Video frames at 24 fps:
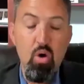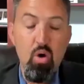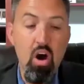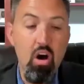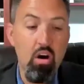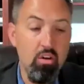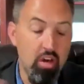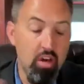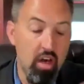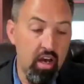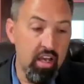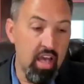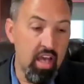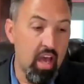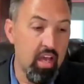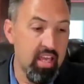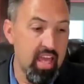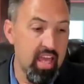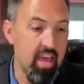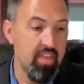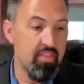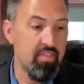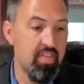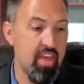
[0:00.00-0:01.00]
Well,
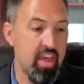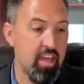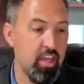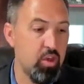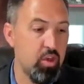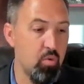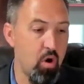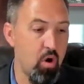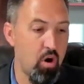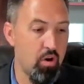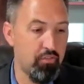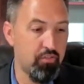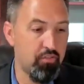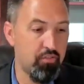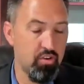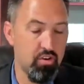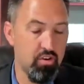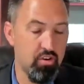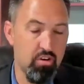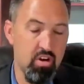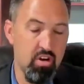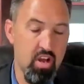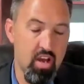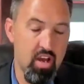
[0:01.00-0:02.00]
again, thank you all
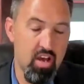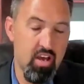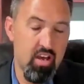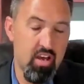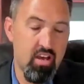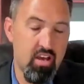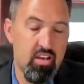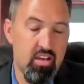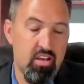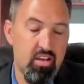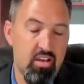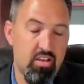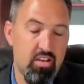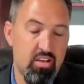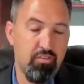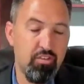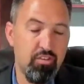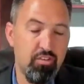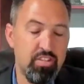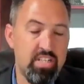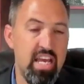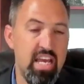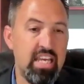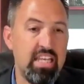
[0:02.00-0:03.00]
for
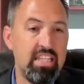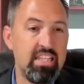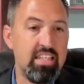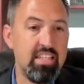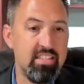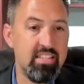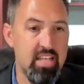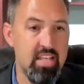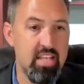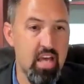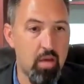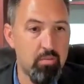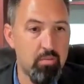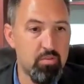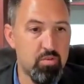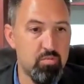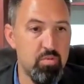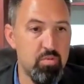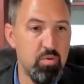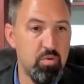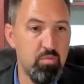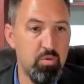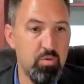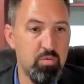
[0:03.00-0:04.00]
taking this time
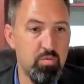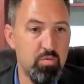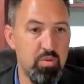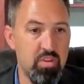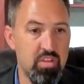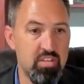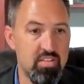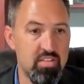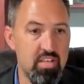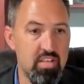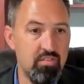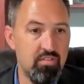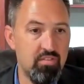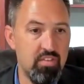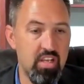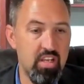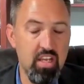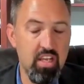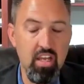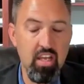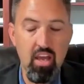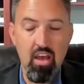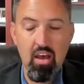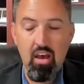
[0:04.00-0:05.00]
to meet with me this
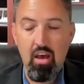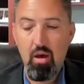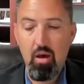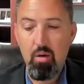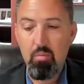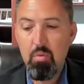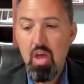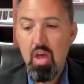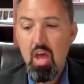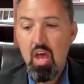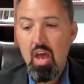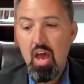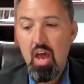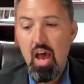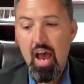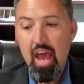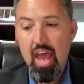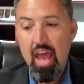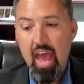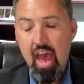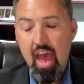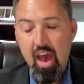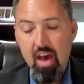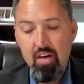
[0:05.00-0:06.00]
evening.
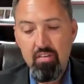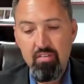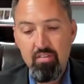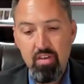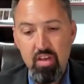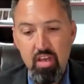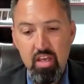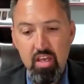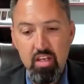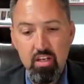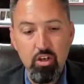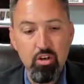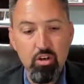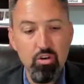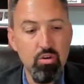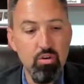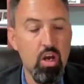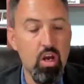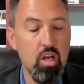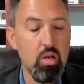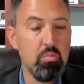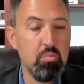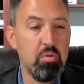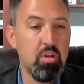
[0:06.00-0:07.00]
I have an
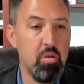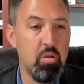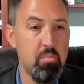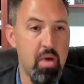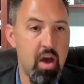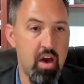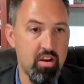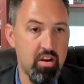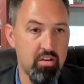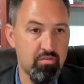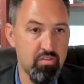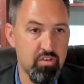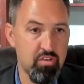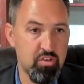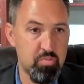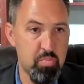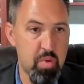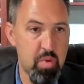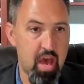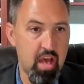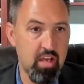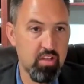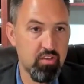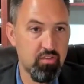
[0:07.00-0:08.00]
incredible amount of
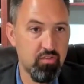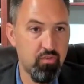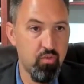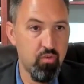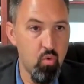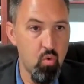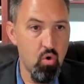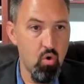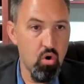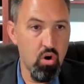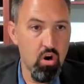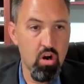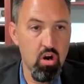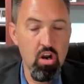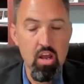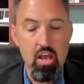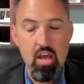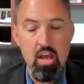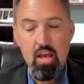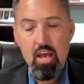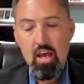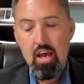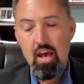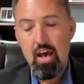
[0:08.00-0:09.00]
respect
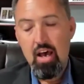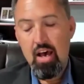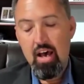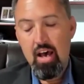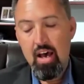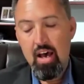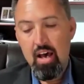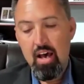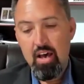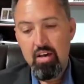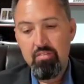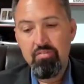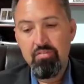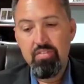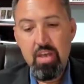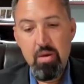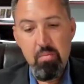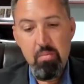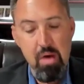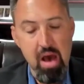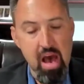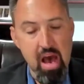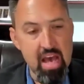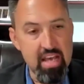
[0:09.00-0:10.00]
for
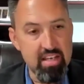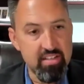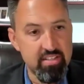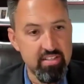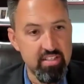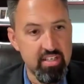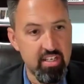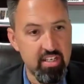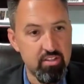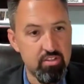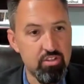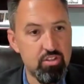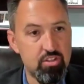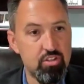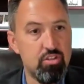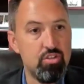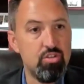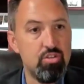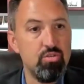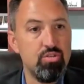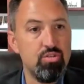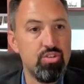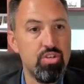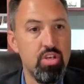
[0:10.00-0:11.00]
VMI as an
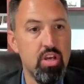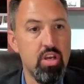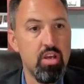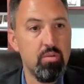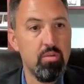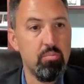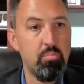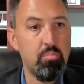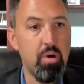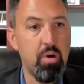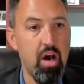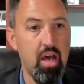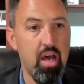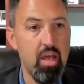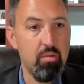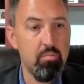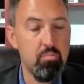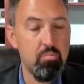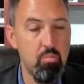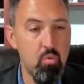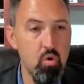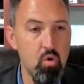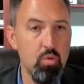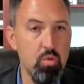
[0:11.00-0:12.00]
institution,
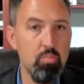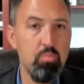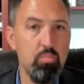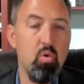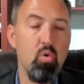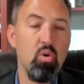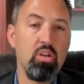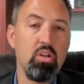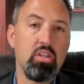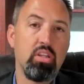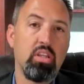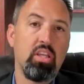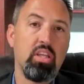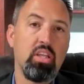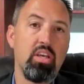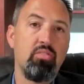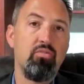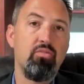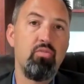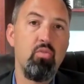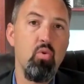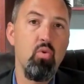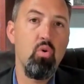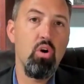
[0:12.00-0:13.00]
but more
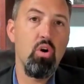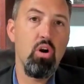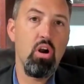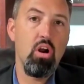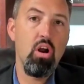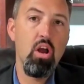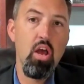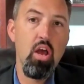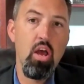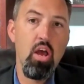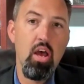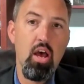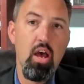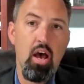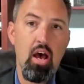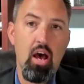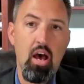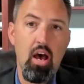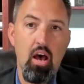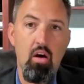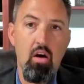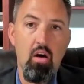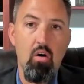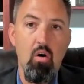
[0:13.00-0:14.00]
importantly for
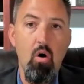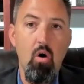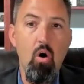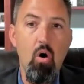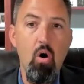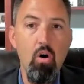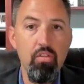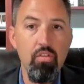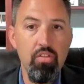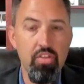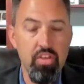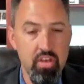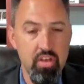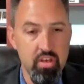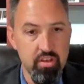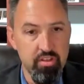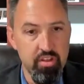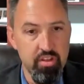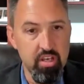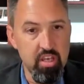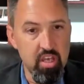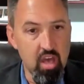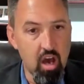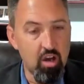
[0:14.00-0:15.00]
all
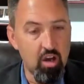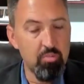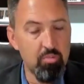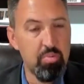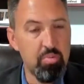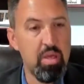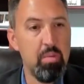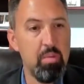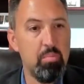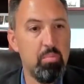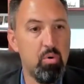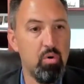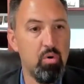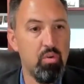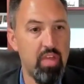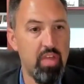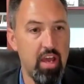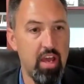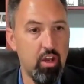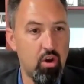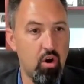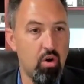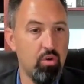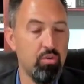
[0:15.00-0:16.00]
the young people
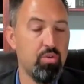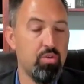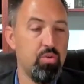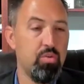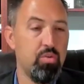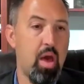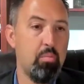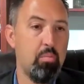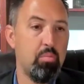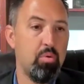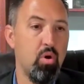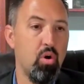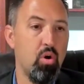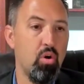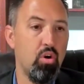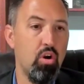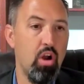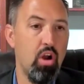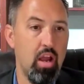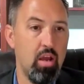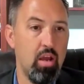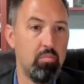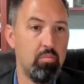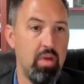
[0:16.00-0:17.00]
that go through that
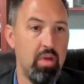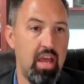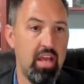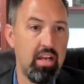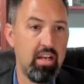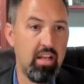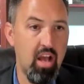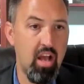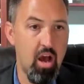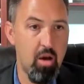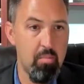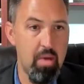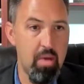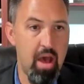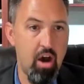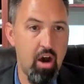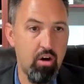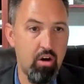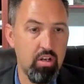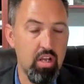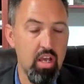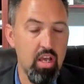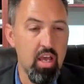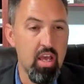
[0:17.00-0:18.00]
program and come
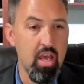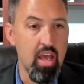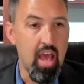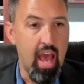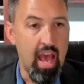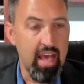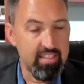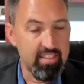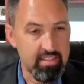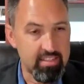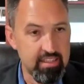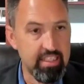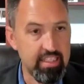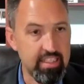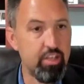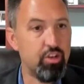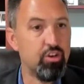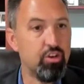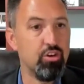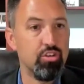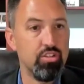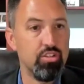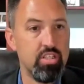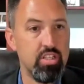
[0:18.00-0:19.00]
out as
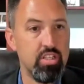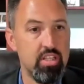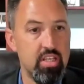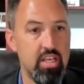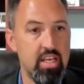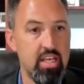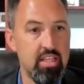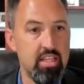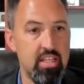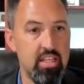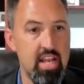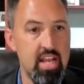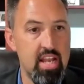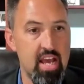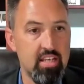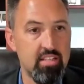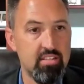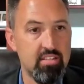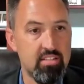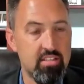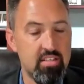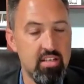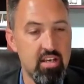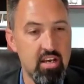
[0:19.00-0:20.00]
leaders in the
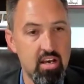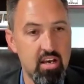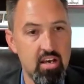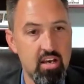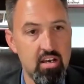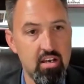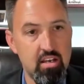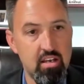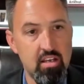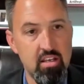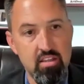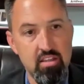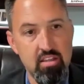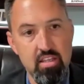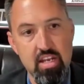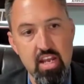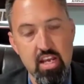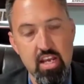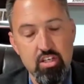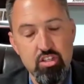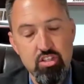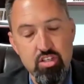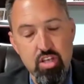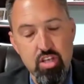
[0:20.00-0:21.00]
next
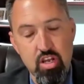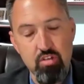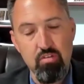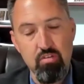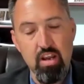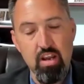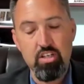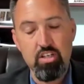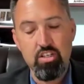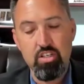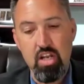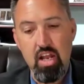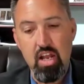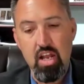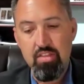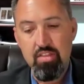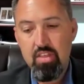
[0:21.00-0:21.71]
generation.